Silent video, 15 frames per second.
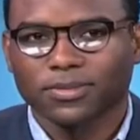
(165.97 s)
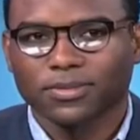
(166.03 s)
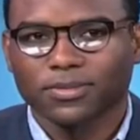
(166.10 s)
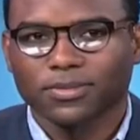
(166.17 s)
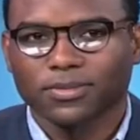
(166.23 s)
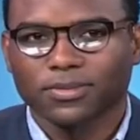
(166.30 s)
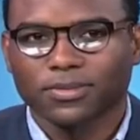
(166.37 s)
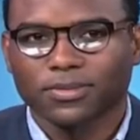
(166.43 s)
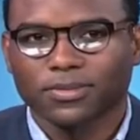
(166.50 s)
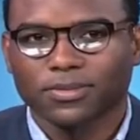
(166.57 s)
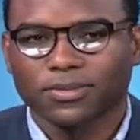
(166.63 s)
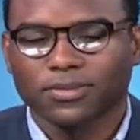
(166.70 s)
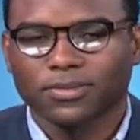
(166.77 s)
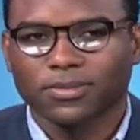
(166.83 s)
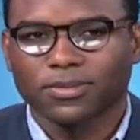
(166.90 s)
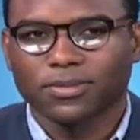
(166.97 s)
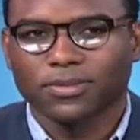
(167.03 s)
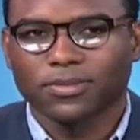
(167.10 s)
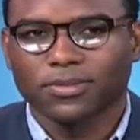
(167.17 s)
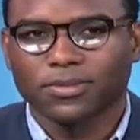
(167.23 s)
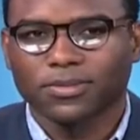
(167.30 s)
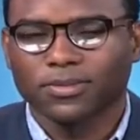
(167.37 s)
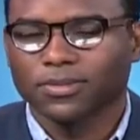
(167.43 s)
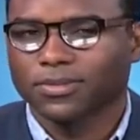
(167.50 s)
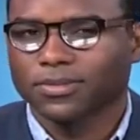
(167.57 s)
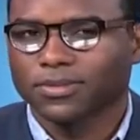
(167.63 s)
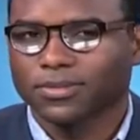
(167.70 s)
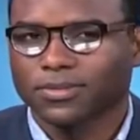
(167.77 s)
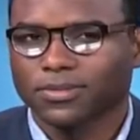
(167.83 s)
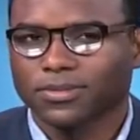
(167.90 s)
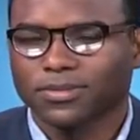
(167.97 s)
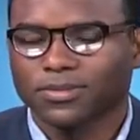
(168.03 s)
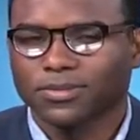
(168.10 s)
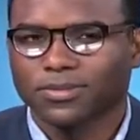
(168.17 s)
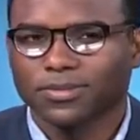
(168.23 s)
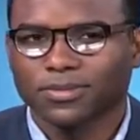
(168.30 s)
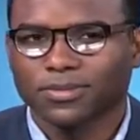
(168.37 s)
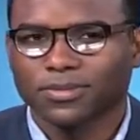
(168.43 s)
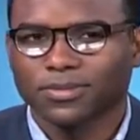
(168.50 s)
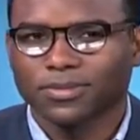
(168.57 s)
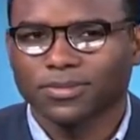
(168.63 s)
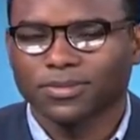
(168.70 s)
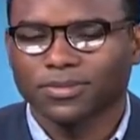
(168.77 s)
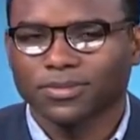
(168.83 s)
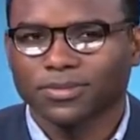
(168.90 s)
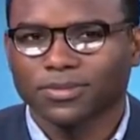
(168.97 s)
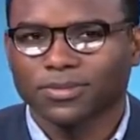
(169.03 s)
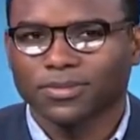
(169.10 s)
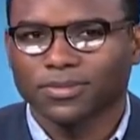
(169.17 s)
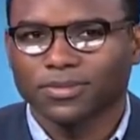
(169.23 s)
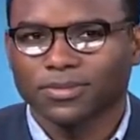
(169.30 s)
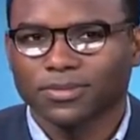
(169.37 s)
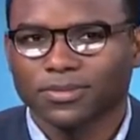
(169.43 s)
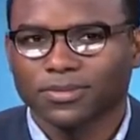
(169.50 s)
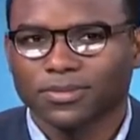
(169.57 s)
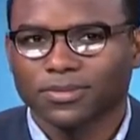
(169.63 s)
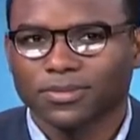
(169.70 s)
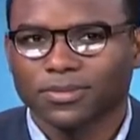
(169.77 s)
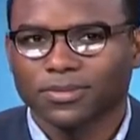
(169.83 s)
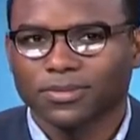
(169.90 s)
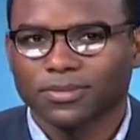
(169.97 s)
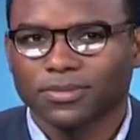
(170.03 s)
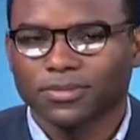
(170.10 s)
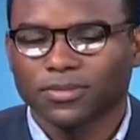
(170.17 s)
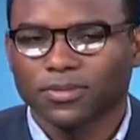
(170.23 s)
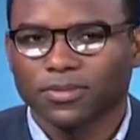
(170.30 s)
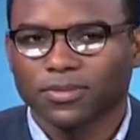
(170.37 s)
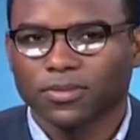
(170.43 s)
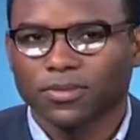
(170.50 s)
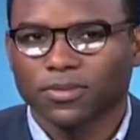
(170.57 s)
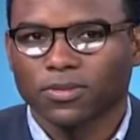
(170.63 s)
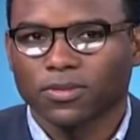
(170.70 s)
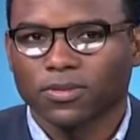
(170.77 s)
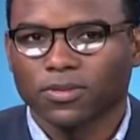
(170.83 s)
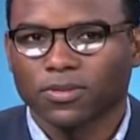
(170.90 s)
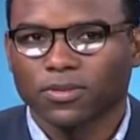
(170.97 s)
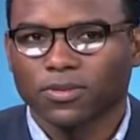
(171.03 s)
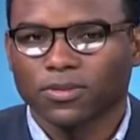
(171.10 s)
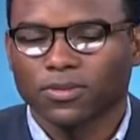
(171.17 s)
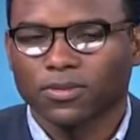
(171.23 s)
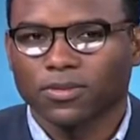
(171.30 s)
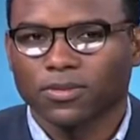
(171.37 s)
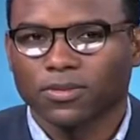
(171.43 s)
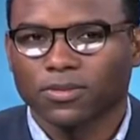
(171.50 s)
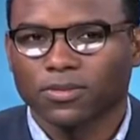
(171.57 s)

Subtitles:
This person isn't speaking.